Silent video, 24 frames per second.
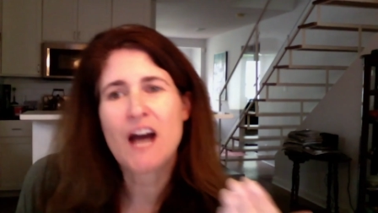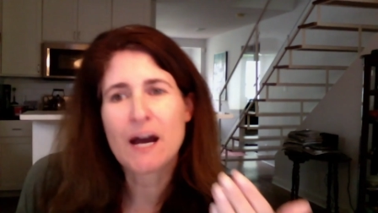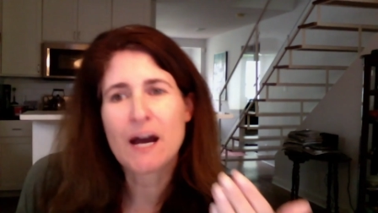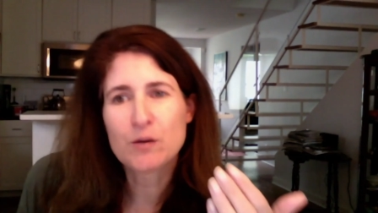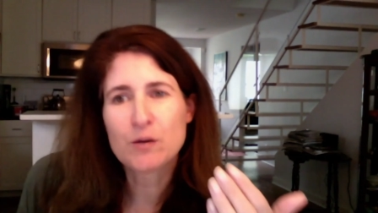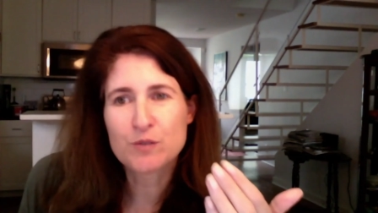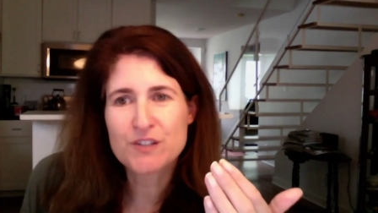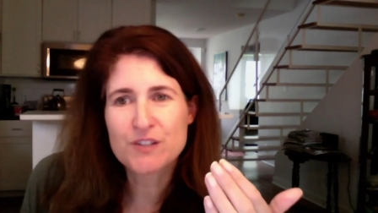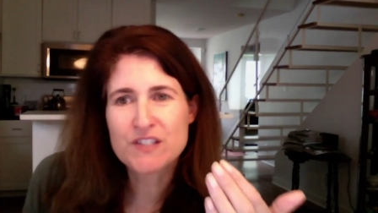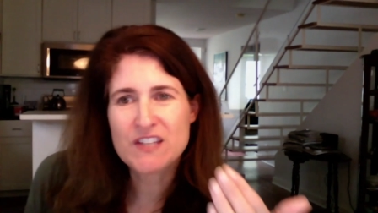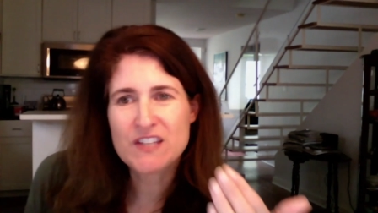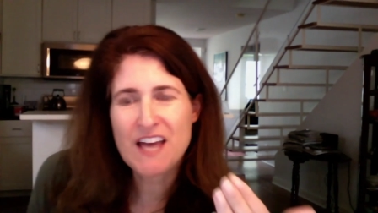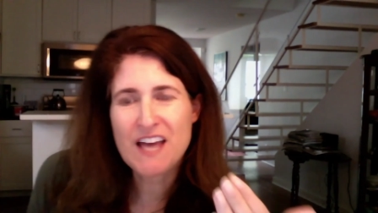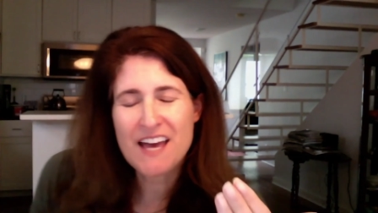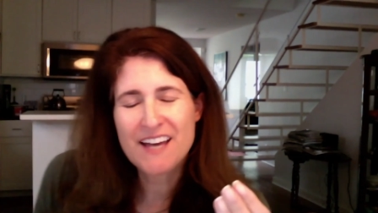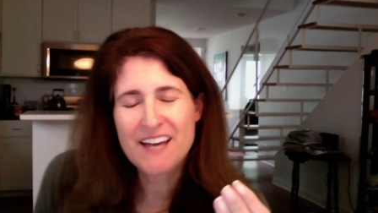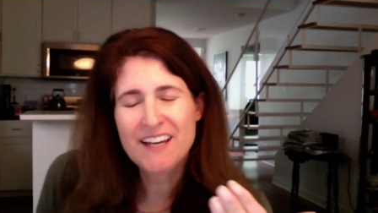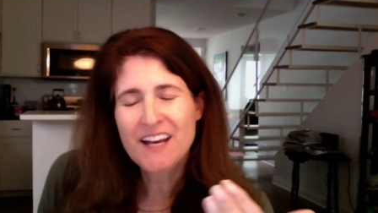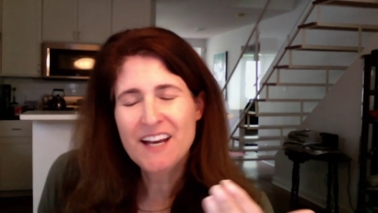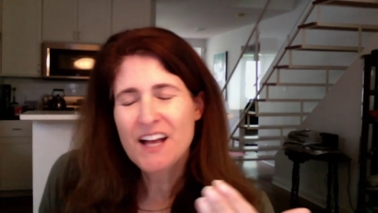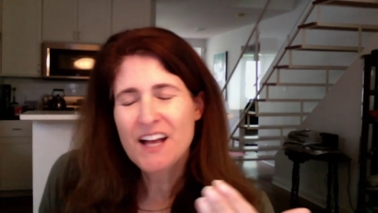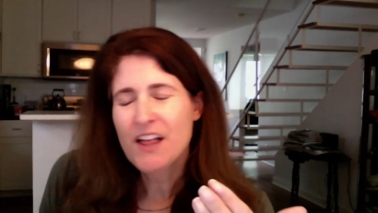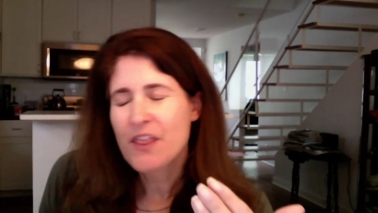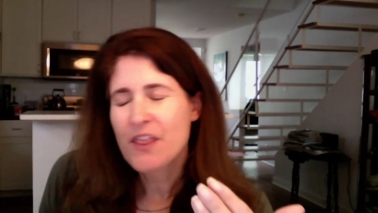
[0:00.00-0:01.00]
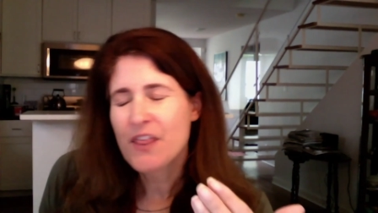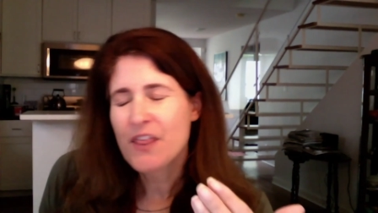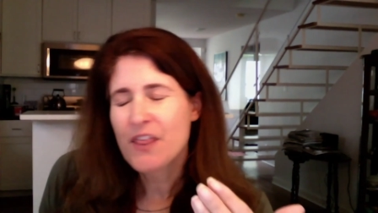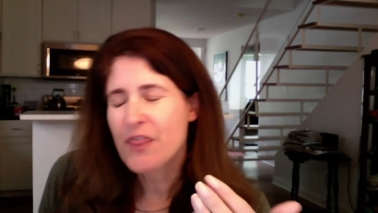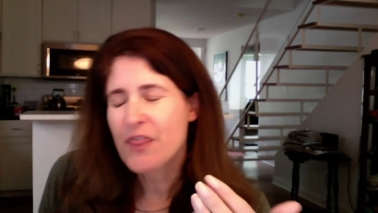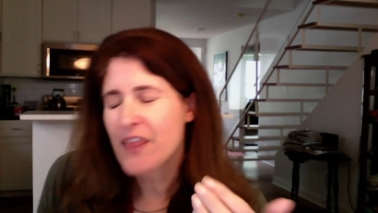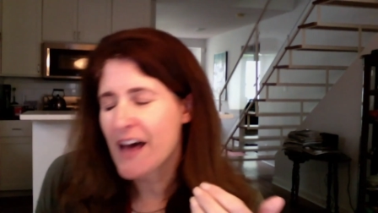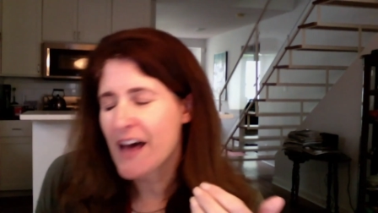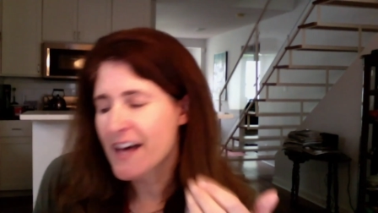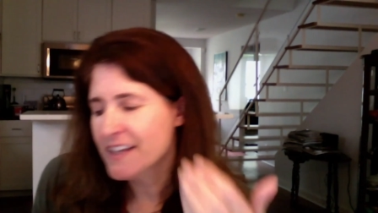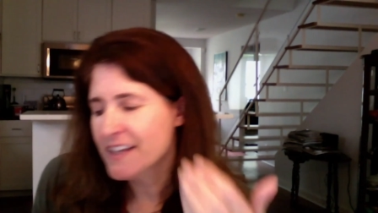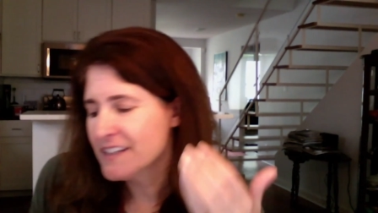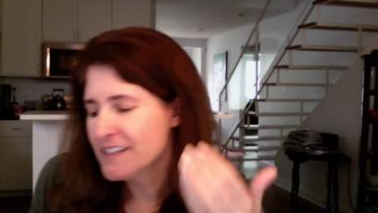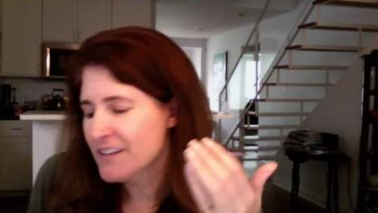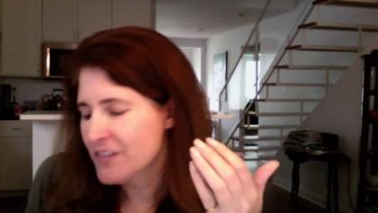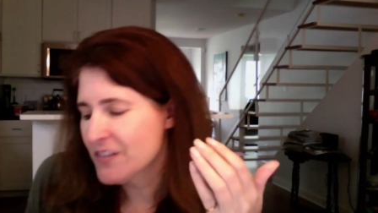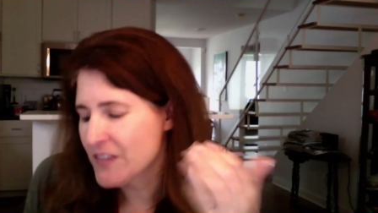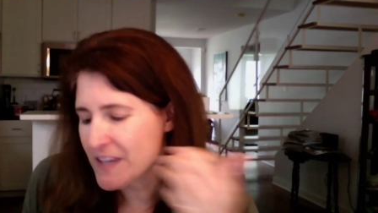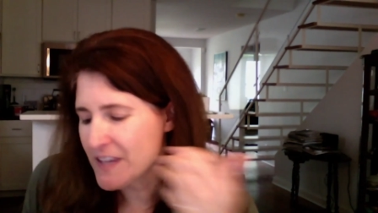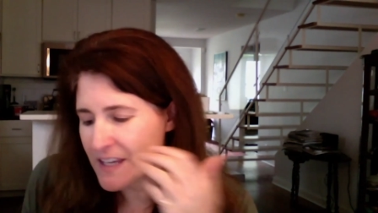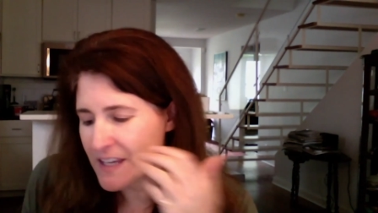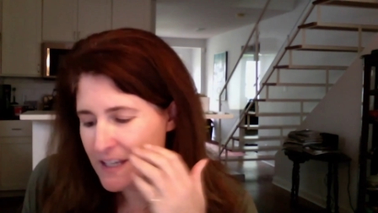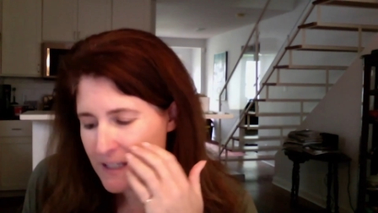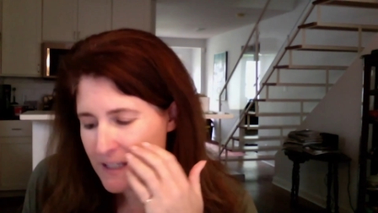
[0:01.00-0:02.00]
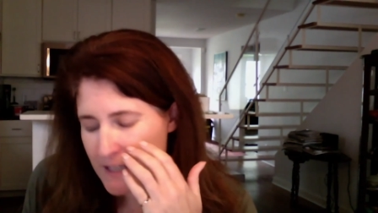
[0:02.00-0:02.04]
I would say that the